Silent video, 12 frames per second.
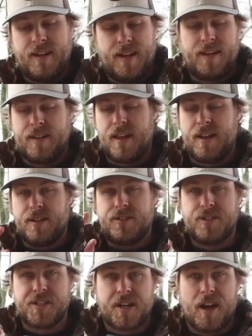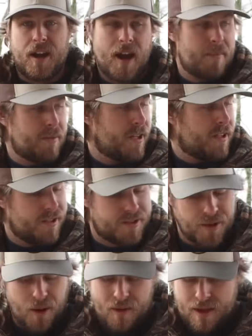and then a Trijicon optic.
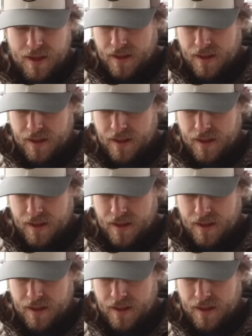So